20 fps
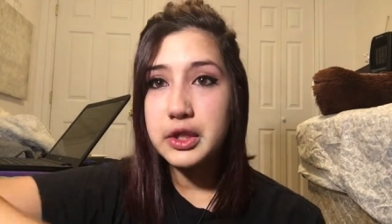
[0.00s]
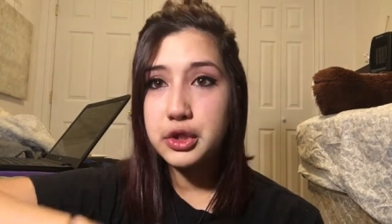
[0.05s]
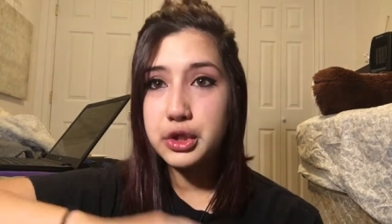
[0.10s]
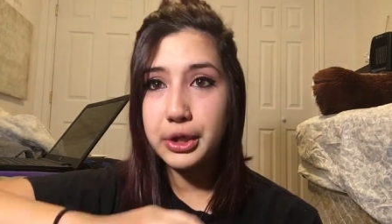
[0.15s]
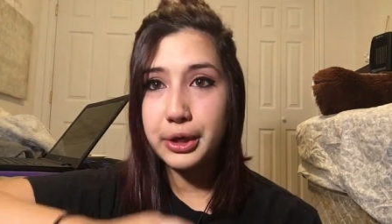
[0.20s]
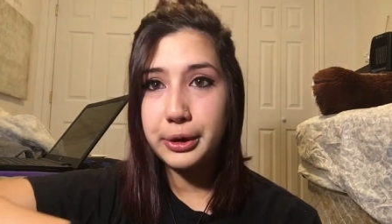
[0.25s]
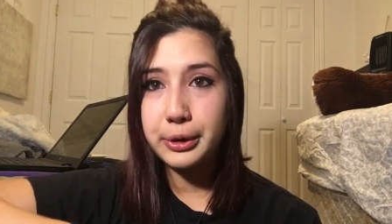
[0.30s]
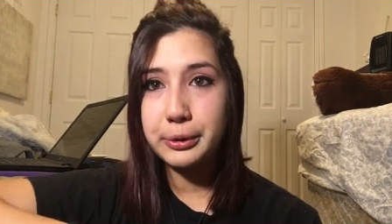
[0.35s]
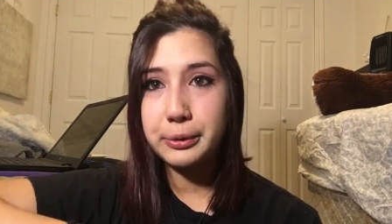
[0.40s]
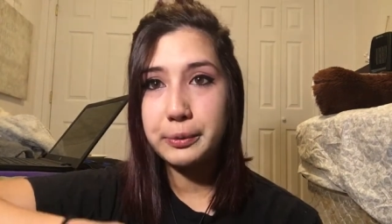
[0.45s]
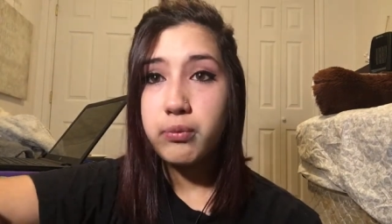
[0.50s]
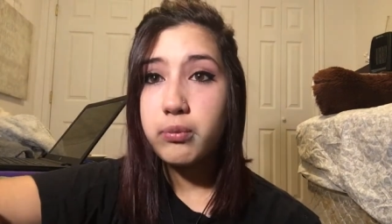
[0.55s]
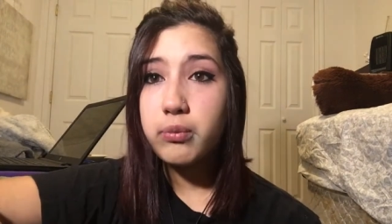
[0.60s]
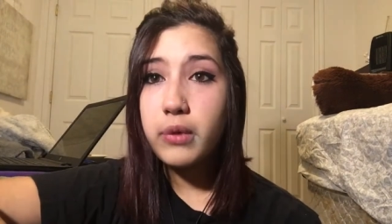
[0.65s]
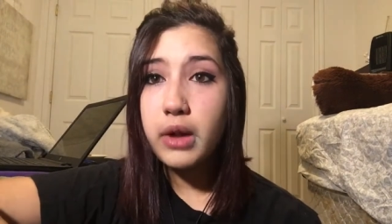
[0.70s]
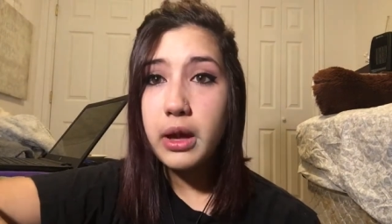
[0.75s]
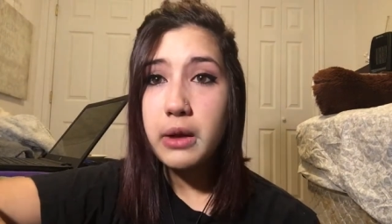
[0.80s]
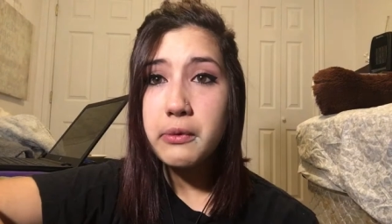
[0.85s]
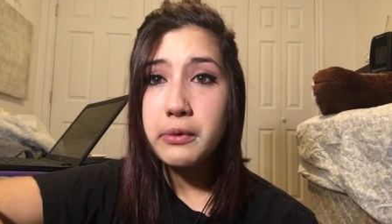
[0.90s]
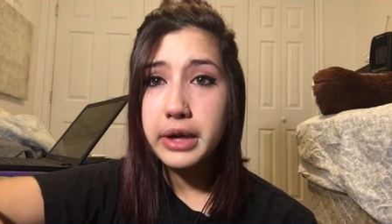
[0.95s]
So
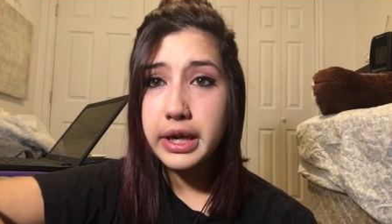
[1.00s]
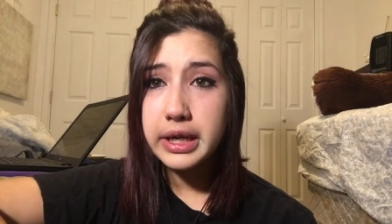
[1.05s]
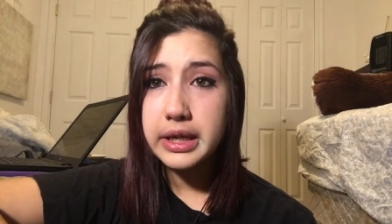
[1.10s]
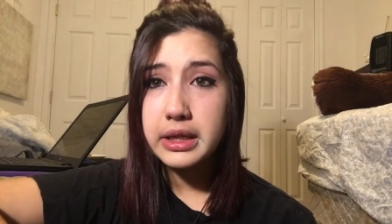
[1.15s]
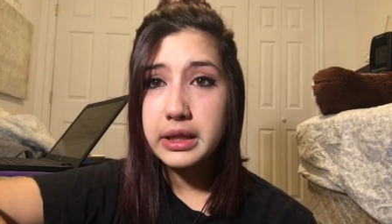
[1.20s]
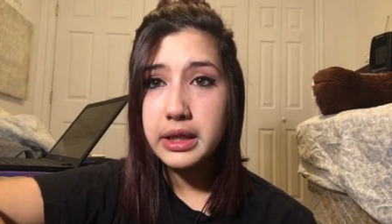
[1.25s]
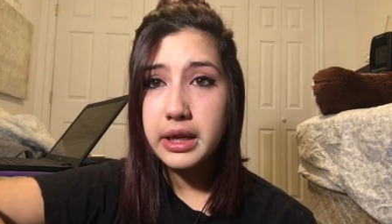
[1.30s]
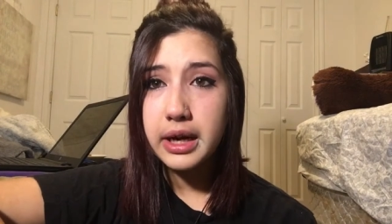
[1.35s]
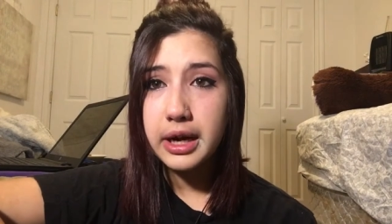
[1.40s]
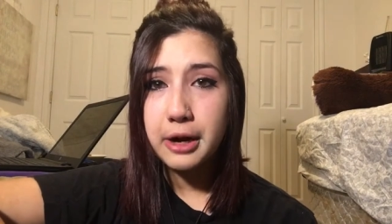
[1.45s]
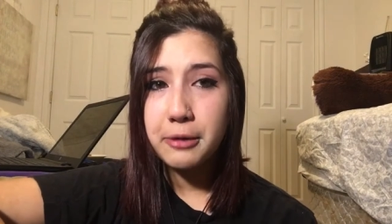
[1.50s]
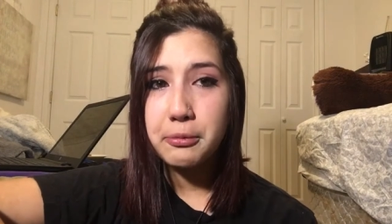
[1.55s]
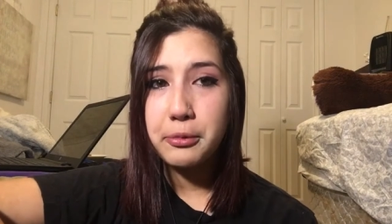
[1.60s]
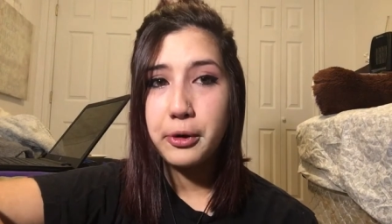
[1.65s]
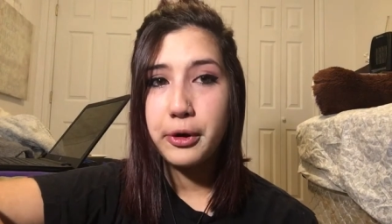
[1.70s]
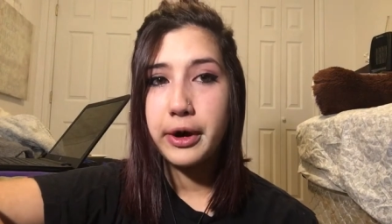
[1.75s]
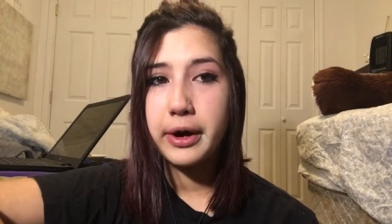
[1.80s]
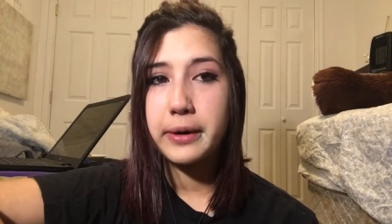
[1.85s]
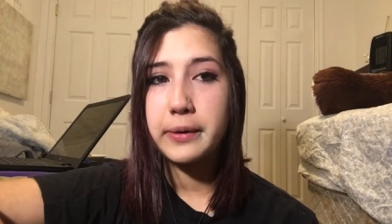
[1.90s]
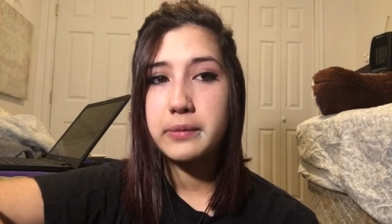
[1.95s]
we get to the
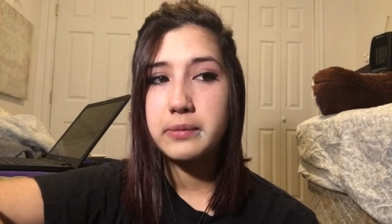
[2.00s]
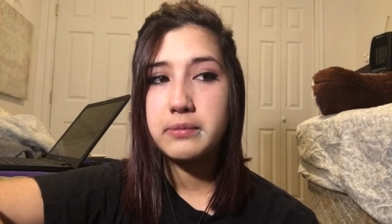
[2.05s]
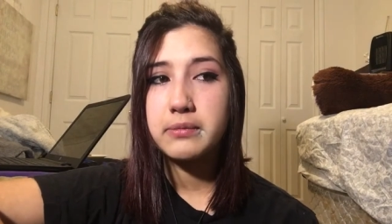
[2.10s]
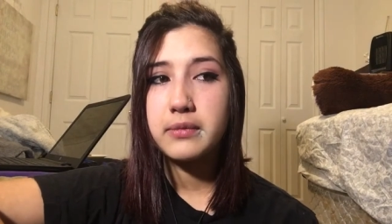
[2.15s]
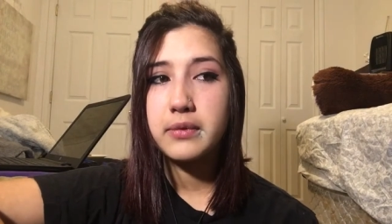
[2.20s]
airport